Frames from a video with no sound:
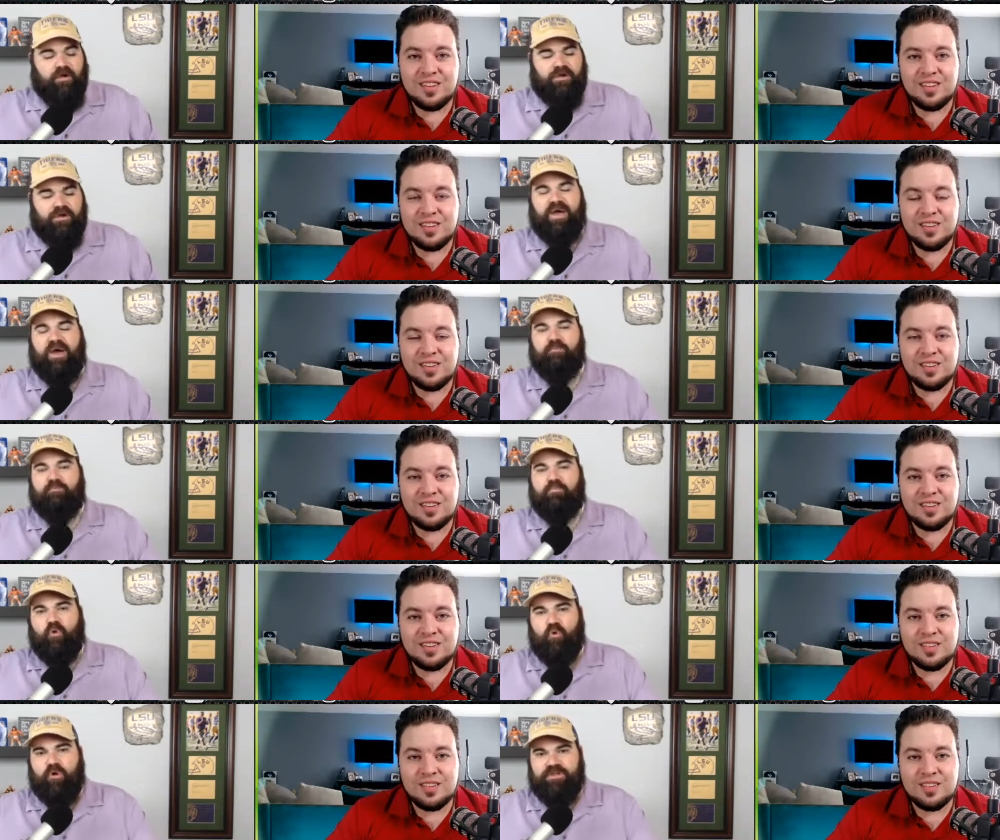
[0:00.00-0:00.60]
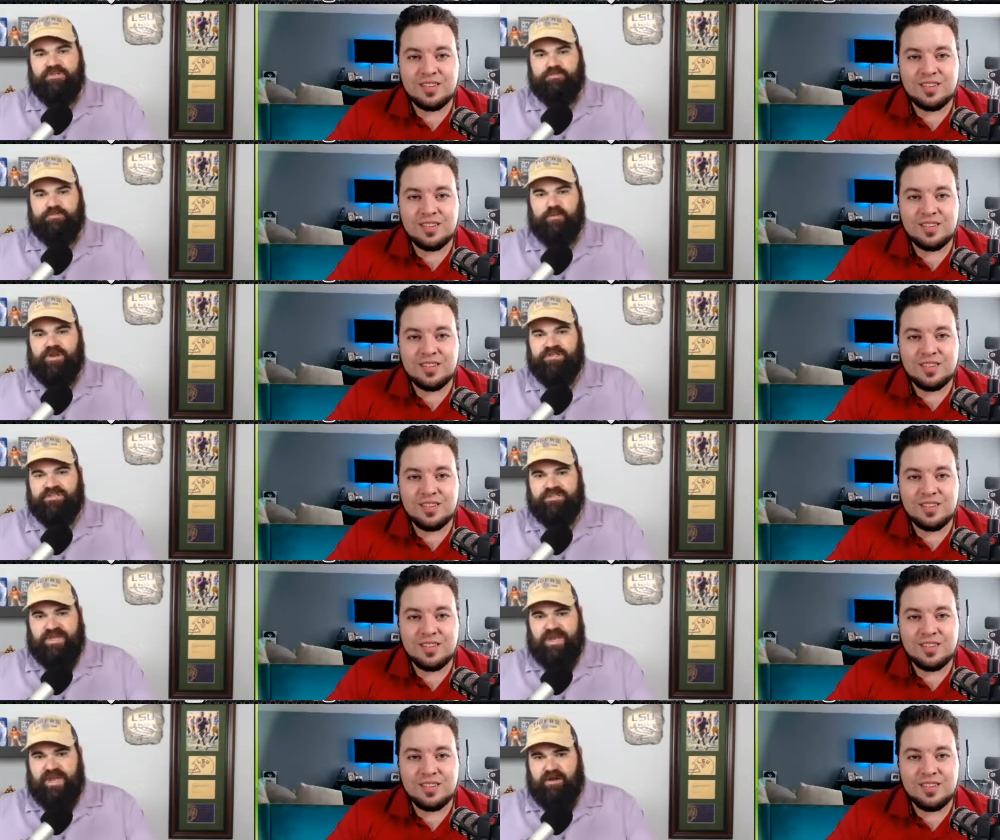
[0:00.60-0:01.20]
Speaker 1: about point
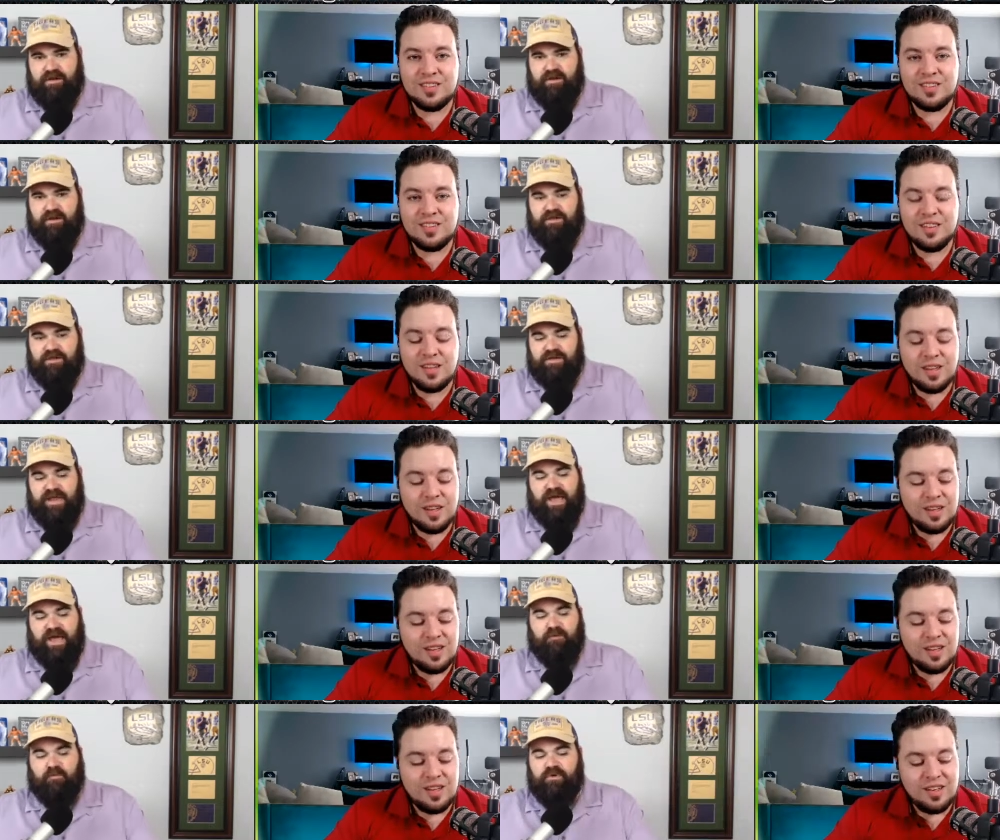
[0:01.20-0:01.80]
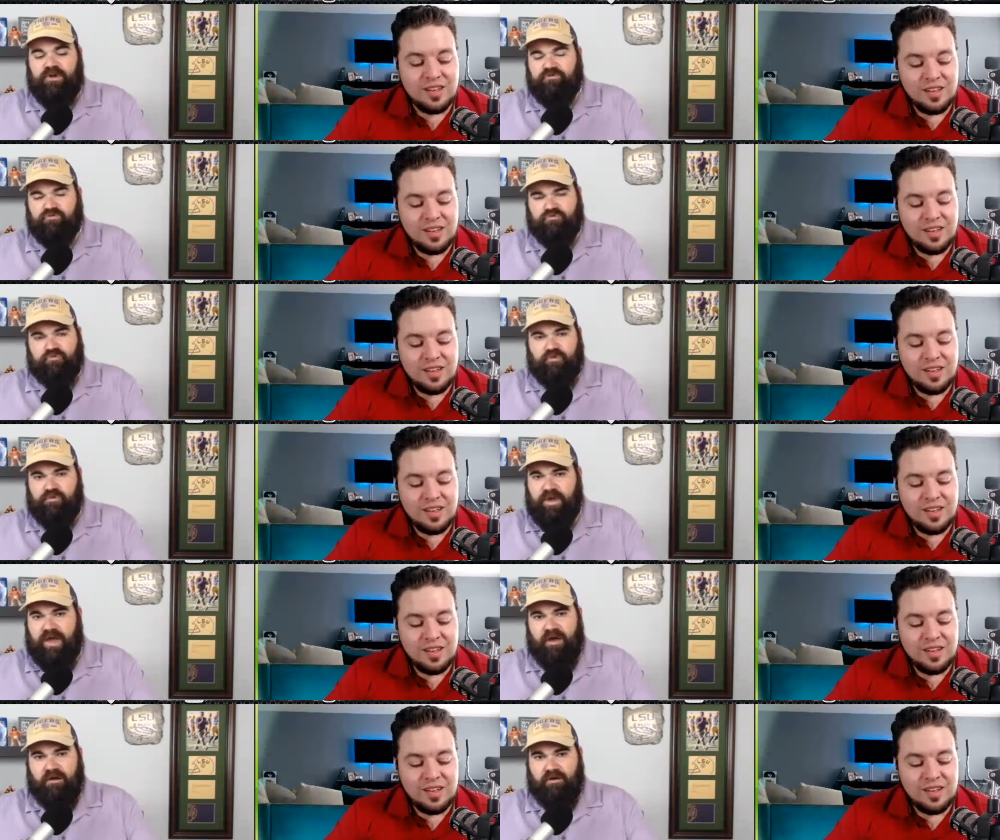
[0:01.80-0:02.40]
spreads, Gary, not real
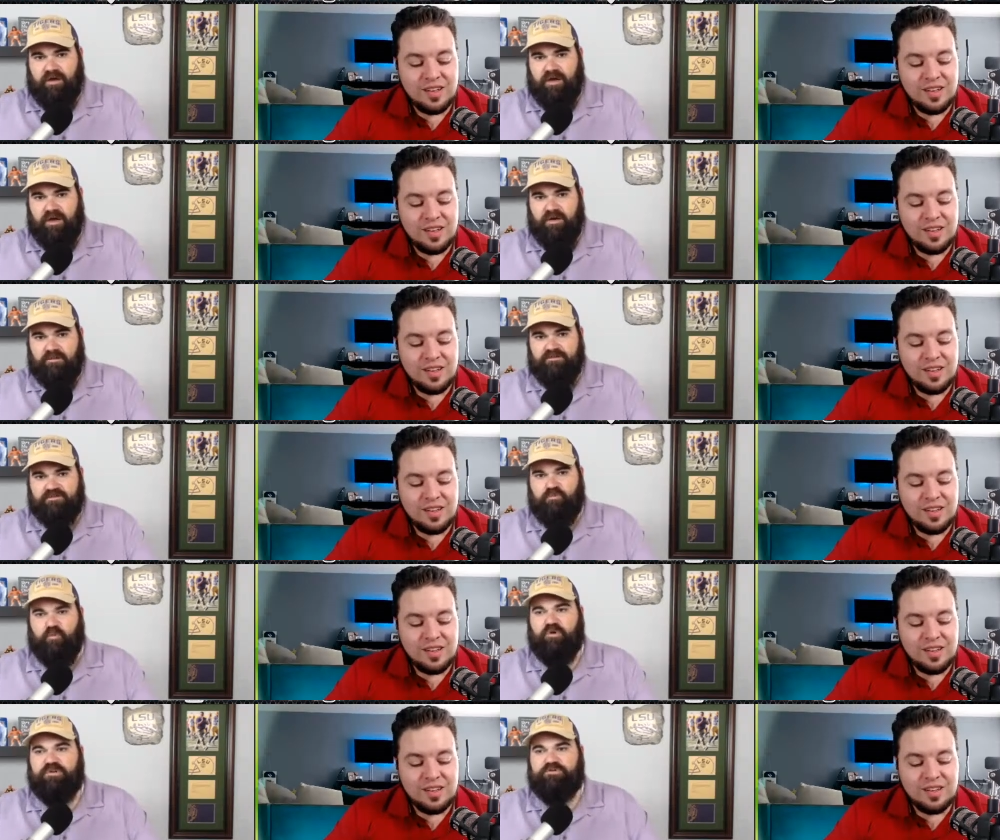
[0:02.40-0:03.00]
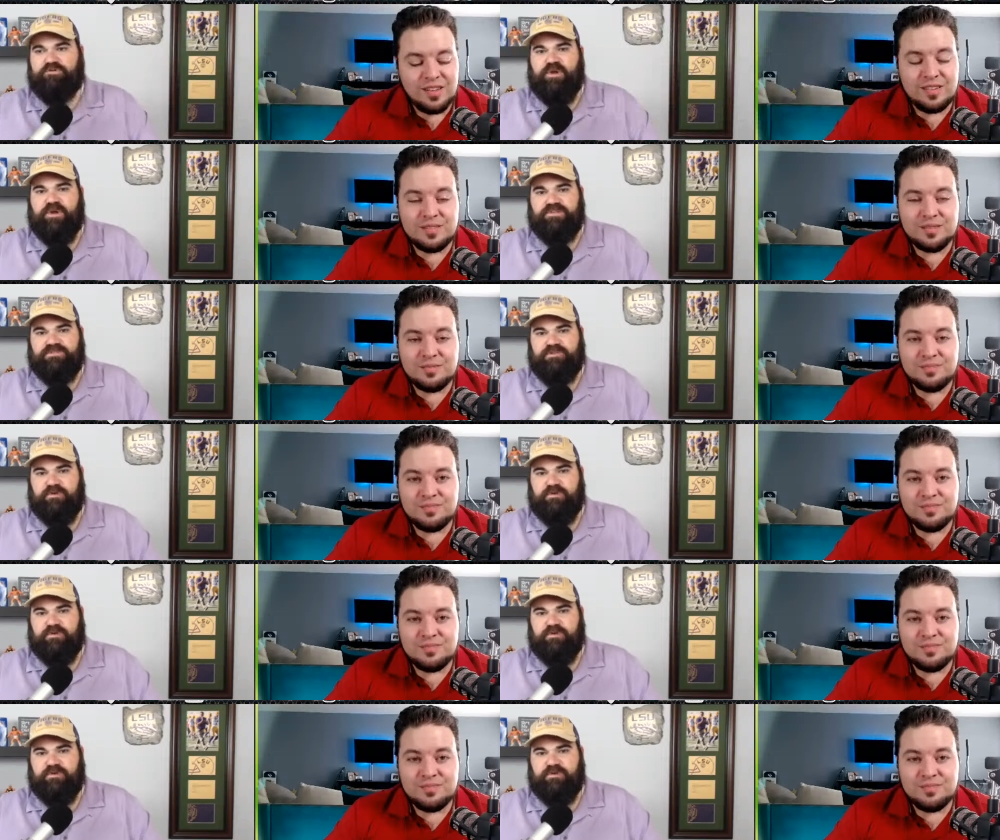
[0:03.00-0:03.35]
true outcomes. Point spreads are